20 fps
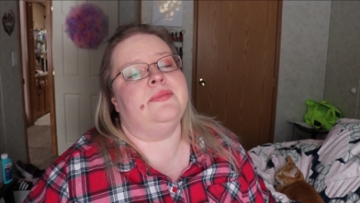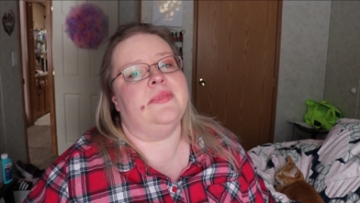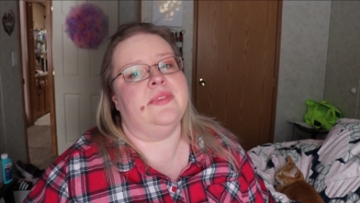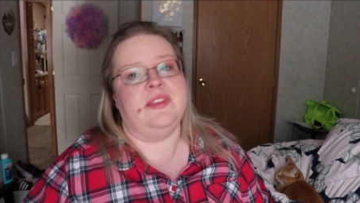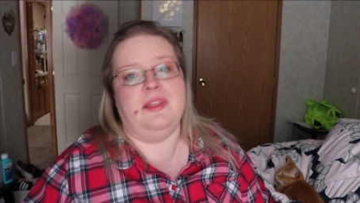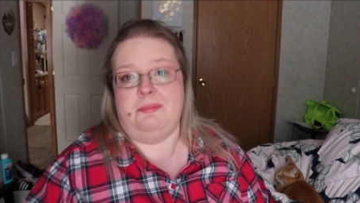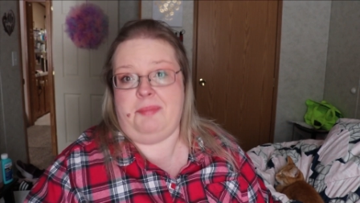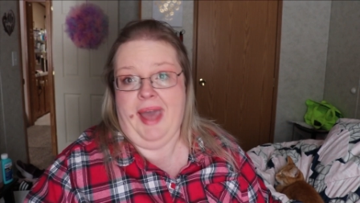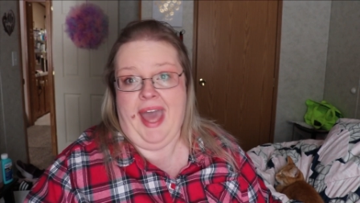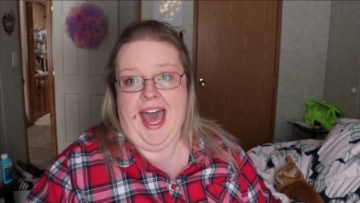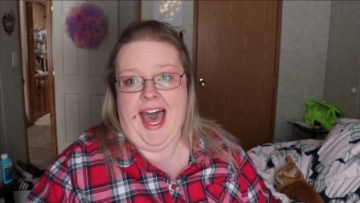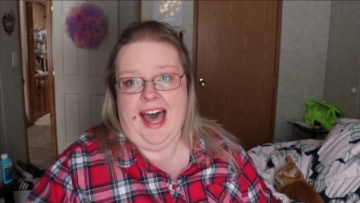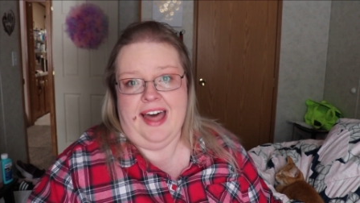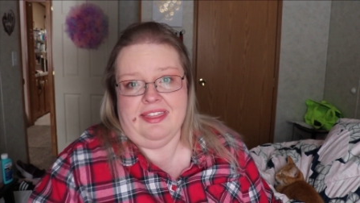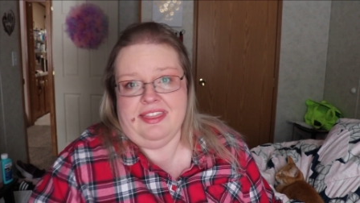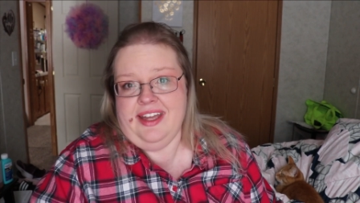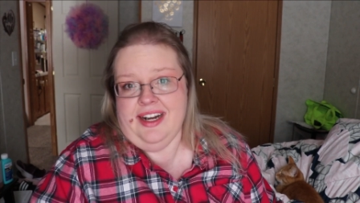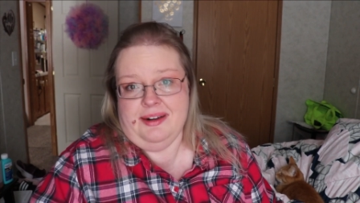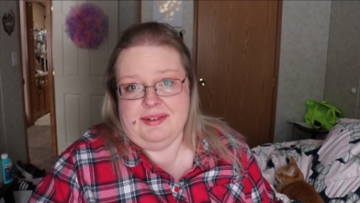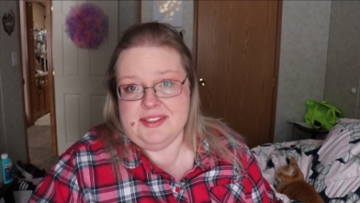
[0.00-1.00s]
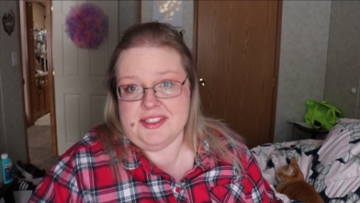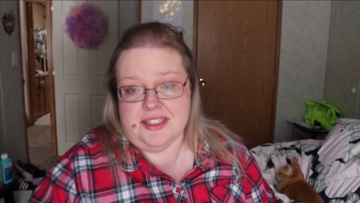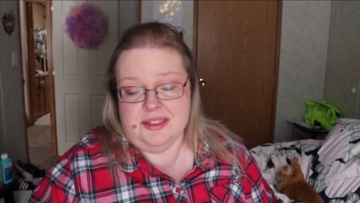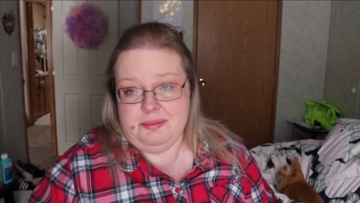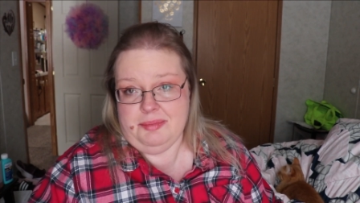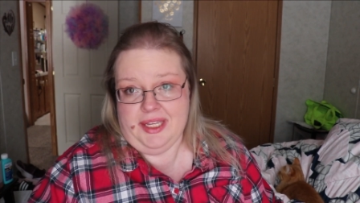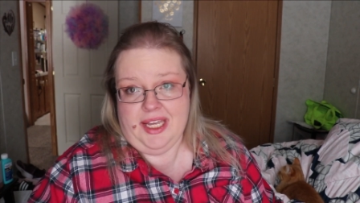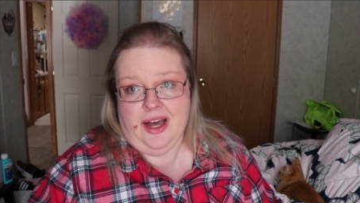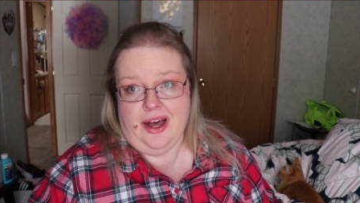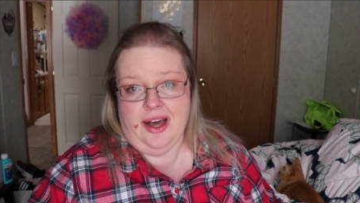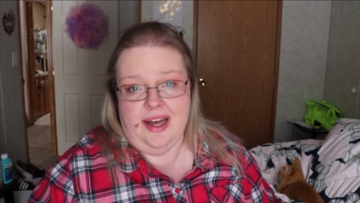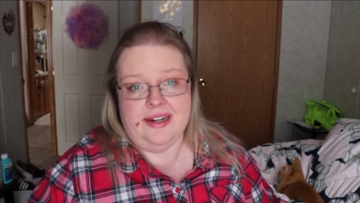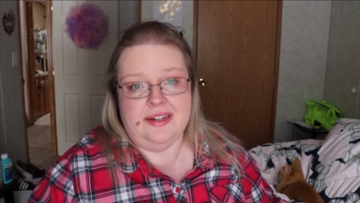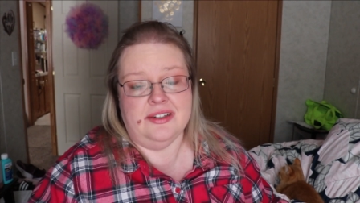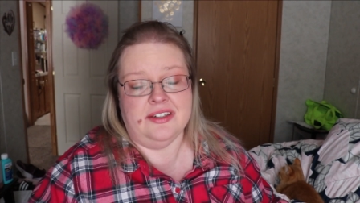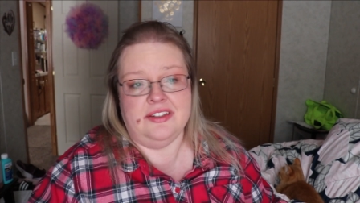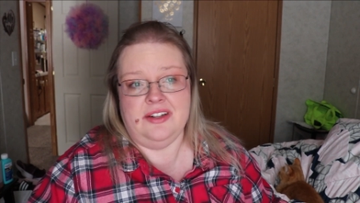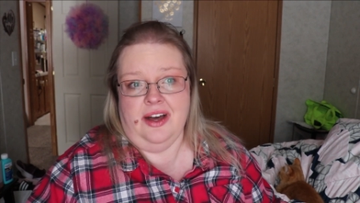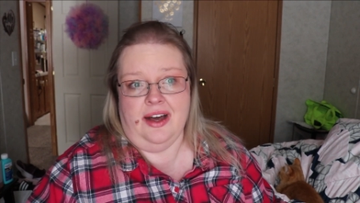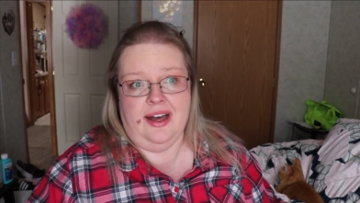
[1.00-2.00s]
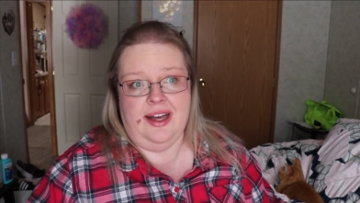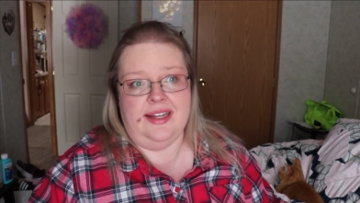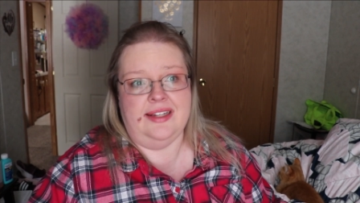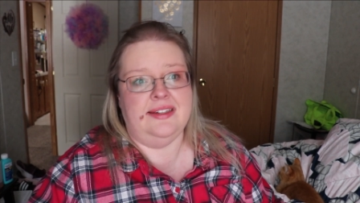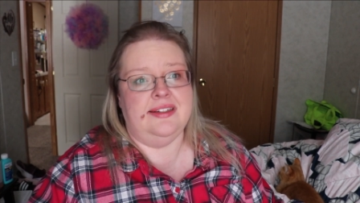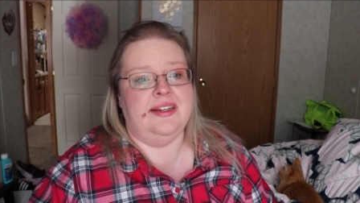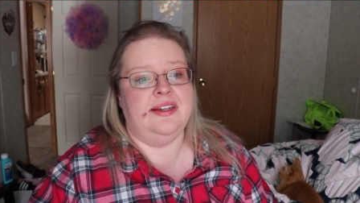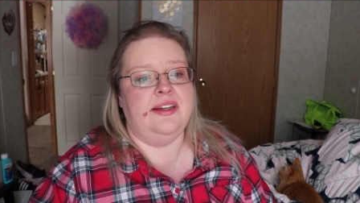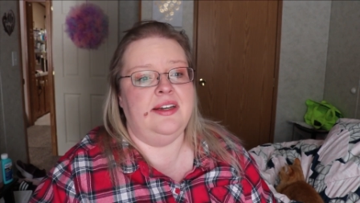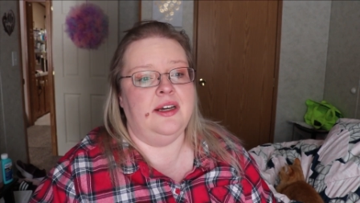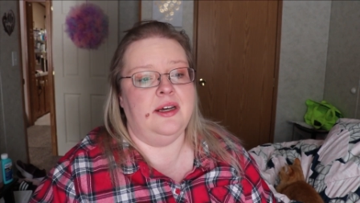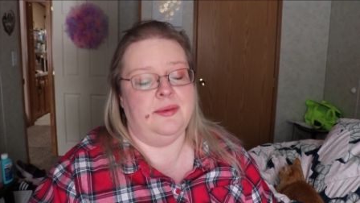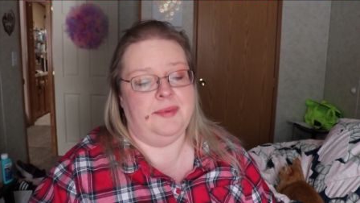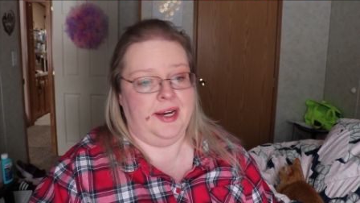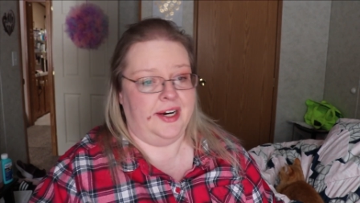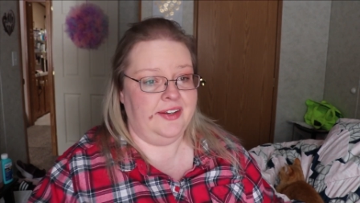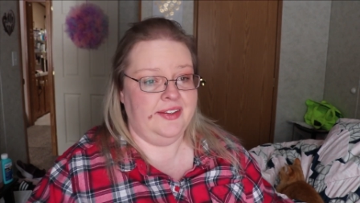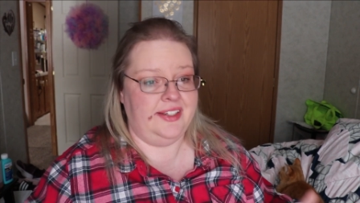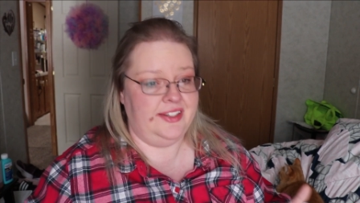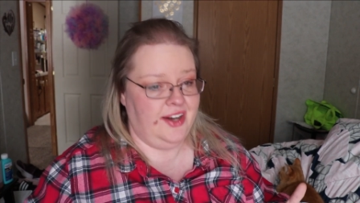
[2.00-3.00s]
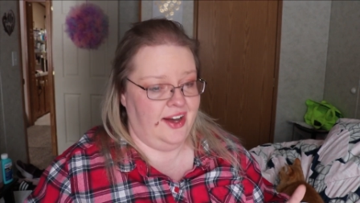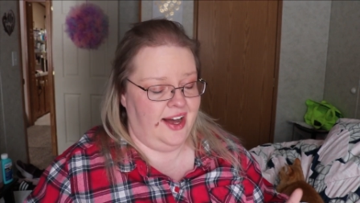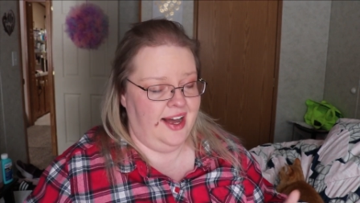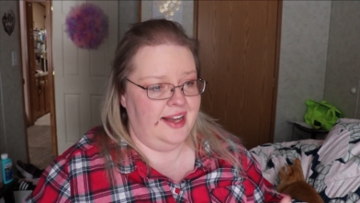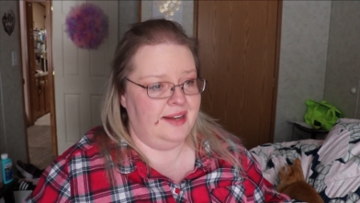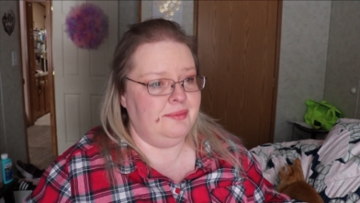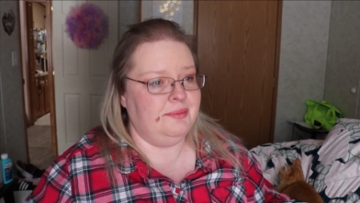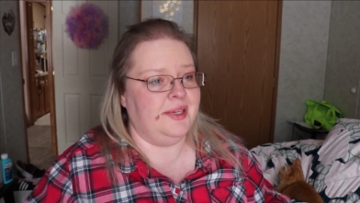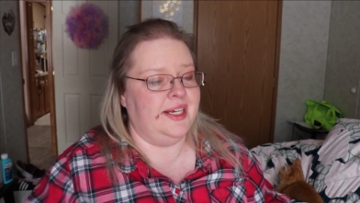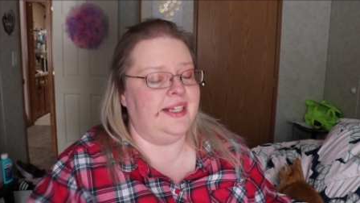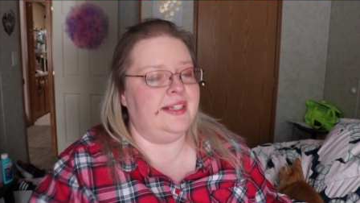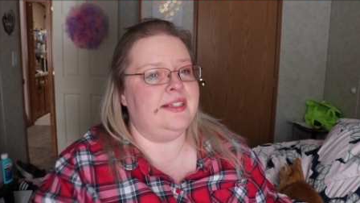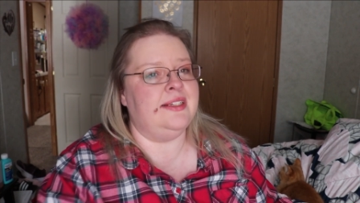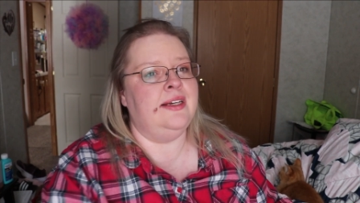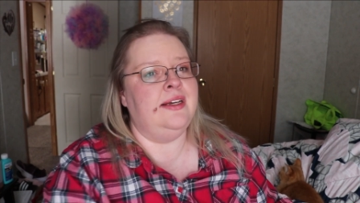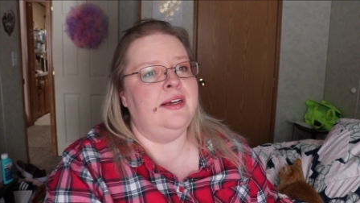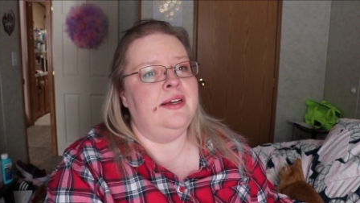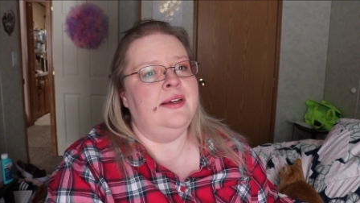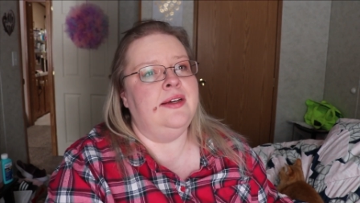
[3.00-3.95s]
the path that I was going to be on or not. Apparently not, but